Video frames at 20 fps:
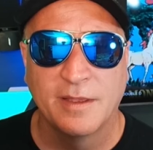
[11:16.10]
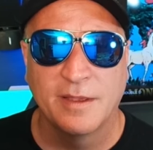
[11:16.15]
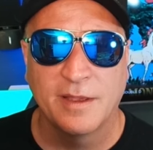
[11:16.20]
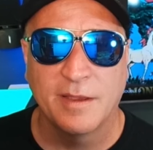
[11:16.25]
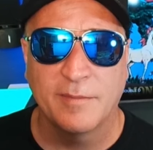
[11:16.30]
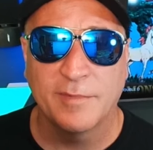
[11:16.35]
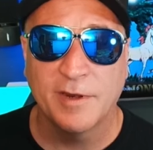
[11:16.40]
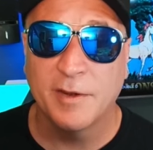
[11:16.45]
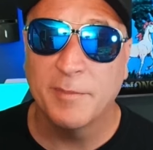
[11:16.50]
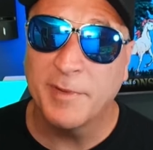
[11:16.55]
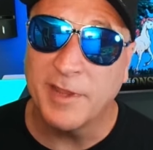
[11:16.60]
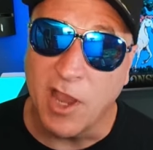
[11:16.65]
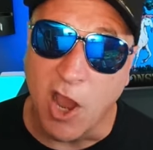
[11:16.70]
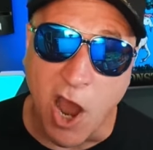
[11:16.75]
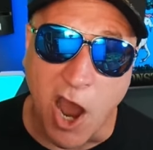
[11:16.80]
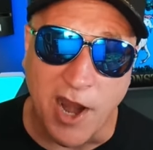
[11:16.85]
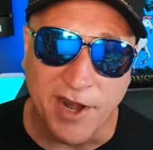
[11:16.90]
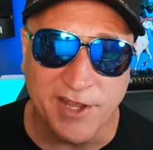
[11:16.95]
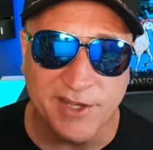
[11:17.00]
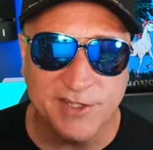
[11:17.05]
I'm going to be
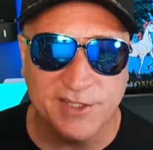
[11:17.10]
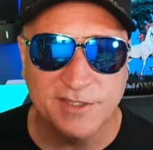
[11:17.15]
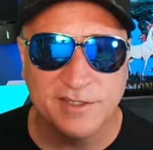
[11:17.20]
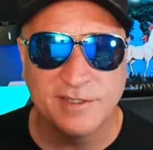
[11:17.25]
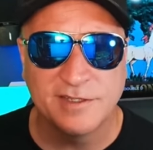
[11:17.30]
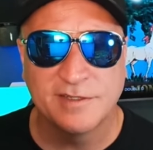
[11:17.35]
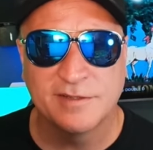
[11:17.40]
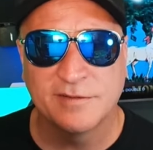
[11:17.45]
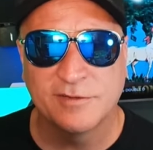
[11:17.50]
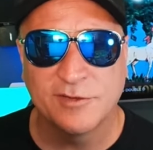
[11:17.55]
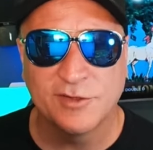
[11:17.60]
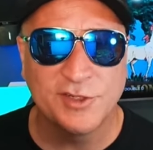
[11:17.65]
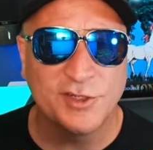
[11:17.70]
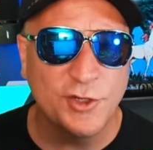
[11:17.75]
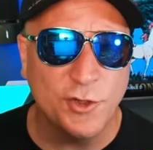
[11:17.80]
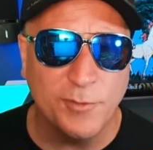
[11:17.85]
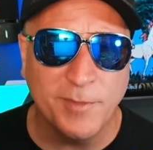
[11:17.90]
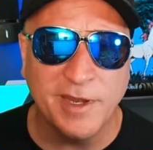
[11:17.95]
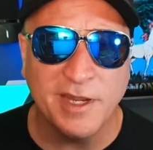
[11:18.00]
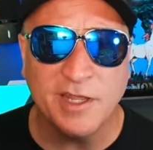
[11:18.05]
honest, there's
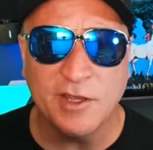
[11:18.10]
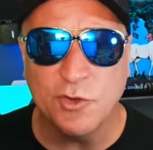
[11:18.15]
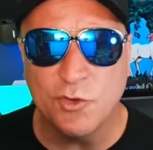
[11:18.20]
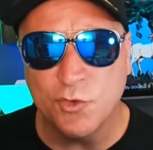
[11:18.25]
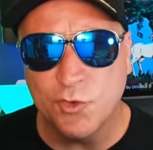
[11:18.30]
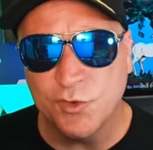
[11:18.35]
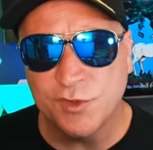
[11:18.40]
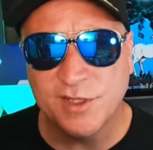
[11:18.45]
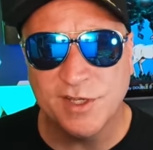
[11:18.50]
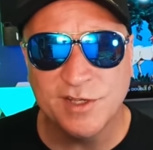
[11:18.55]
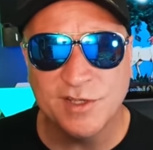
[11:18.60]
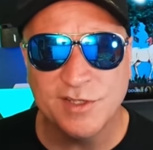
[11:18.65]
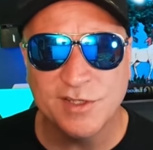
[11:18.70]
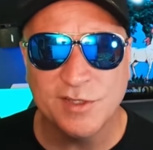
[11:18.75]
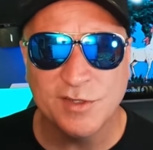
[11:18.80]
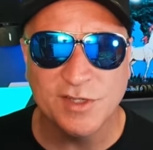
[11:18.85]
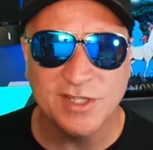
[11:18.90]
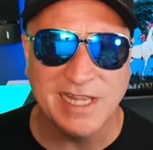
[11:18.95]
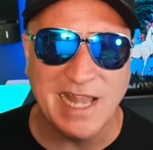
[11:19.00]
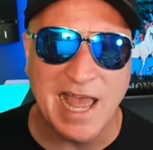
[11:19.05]
too many oozes,
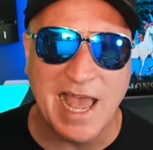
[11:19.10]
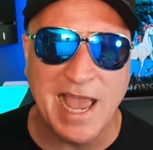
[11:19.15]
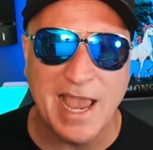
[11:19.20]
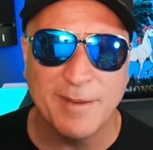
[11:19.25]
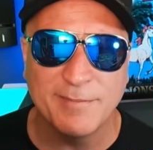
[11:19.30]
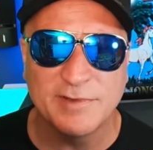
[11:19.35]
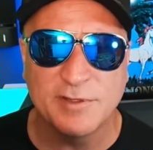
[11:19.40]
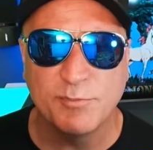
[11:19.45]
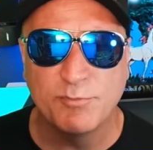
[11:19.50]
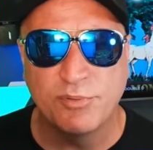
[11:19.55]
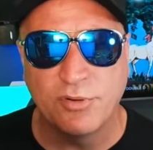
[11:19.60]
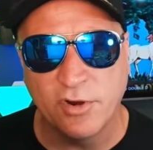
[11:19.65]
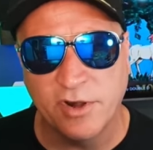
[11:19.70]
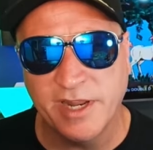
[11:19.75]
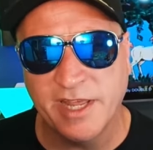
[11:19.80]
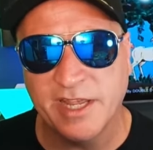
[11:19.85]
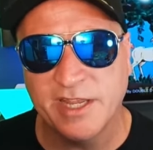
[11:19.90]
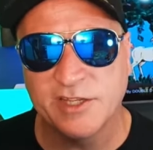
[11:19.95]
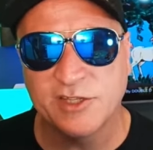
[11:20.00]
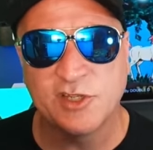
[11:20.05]
slimes,
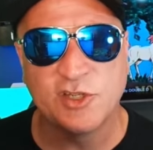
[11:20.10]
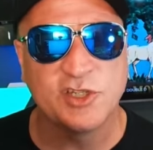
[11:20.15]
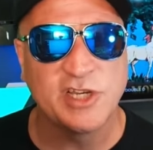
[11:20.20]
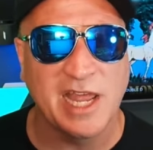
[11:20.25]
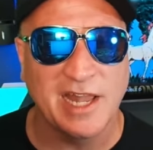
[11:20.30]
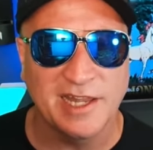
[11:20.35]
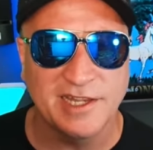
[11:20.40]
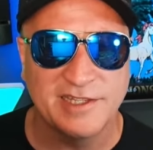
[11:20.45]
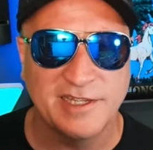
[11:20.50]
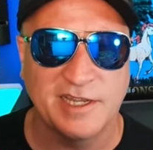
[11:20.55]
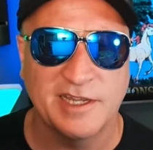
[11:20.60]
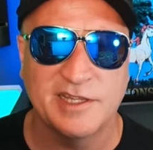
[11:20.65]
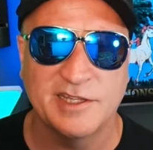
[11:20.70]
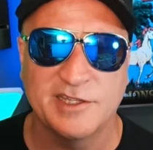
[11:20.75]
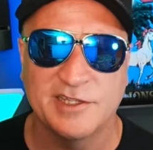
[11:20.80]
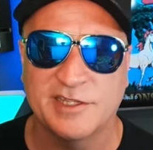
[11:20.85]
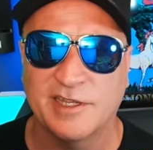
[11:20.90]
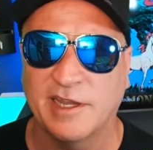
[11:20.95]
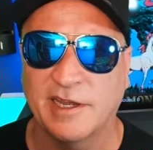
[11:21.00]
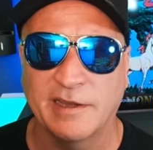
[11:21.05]
puddings,
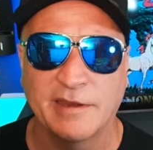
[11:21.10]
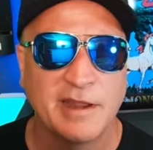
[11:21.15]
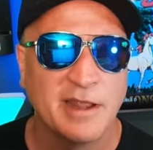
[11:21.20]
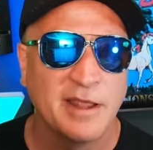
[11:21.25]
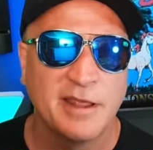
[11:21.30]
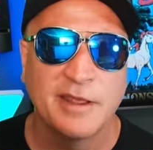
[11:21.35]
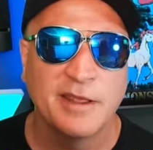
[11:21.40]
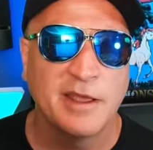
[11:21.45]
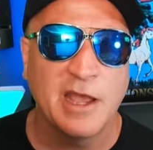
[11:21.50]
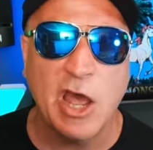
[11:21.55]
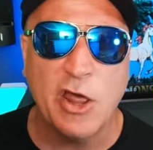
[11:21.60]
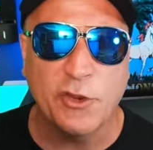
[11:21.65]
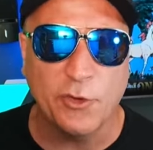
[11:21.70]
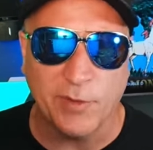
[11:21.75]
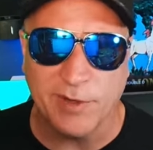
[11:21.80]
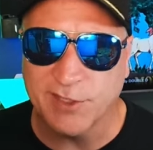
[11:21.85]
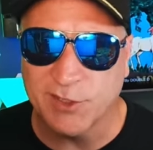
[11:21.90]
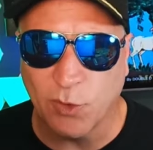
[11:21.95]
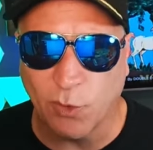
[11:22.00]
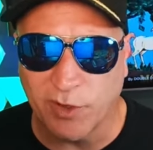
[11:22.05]
gelatins, and other
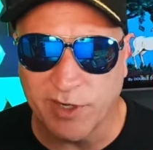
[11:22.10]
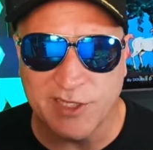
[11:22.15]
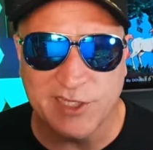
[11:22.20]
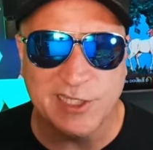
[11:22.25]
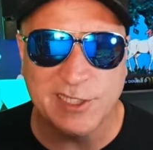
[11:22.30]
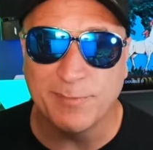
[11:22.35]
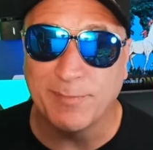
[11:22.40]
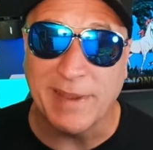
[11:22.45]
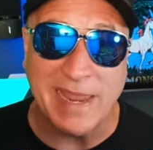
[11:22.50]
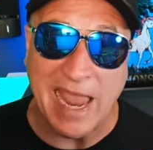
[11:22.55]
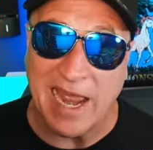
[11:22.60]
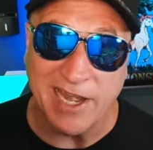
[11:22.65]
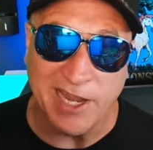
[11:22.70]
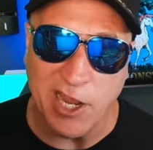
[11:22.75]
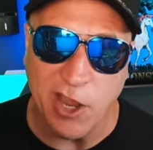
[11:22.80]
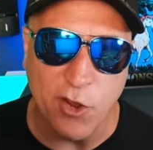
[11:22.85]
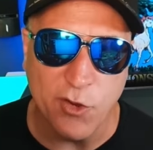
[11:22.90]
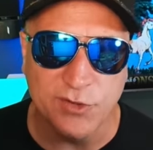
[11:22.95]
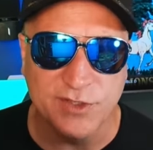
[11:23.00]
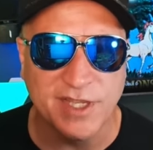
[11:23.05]
assorted
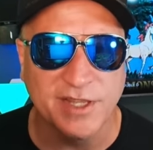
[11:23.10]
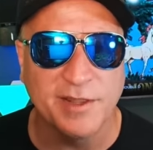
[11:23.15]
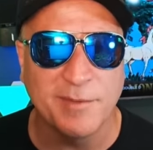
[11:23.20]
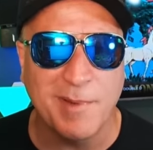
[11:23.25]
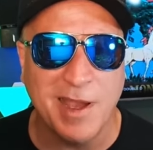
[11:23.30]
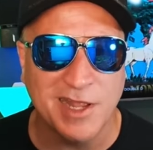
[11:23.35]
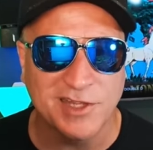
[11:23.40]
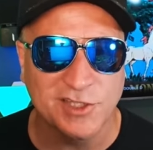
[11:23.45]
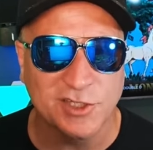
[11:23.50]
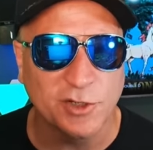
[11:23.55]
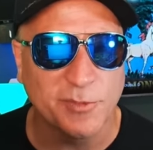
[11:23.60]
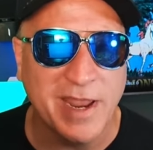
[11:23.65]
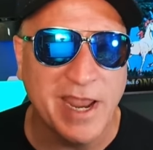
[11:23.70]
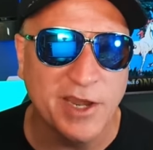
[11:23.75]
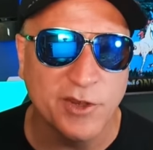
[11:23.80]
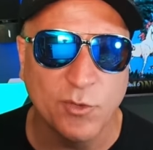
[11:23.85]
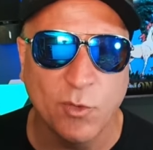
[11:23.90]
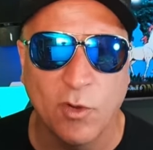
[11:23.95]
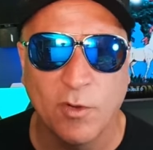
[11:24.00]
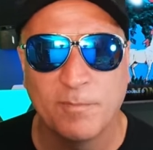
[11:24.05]
spaghettios in the monster
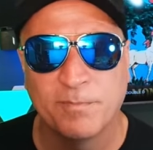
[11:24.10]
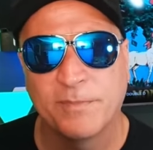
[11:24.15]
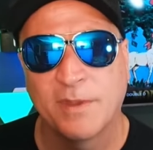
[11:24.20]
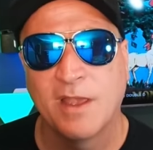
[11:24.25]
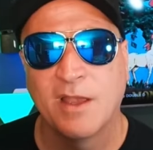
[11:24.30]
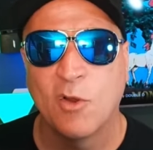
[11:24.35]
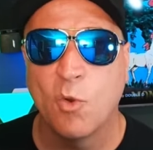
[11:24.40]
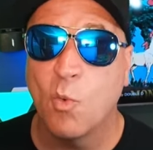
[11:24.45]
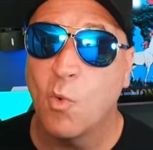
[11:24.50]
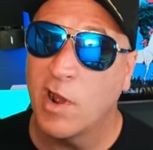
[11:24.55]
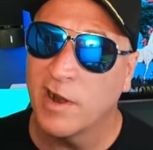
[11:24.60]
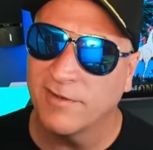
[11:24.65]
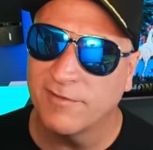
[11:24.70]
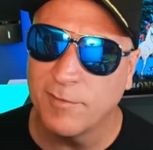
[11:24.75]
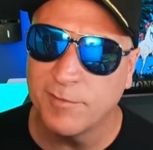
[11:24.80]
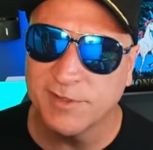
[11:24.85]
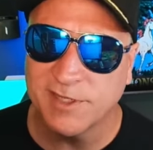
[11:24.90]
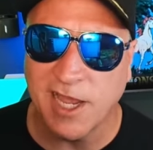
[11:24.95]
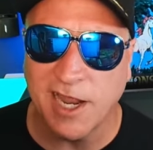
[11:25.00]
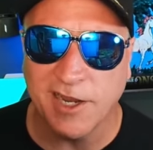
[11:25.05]
manual. One of
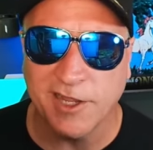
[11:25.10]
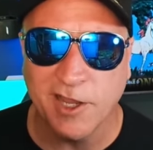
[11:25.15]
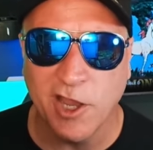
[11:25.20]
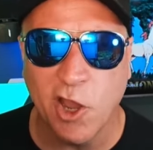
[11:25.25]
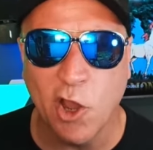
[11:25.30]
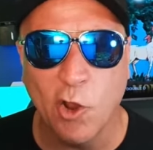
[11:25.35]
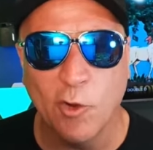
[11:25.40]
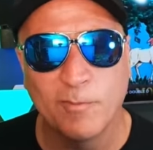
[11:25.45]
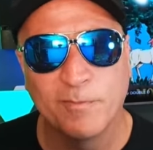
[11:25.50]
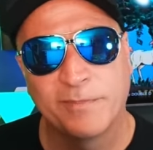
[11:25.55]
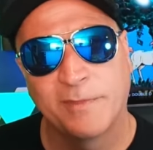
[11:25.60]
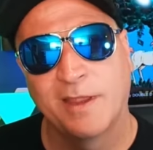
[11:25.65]
them's got to go.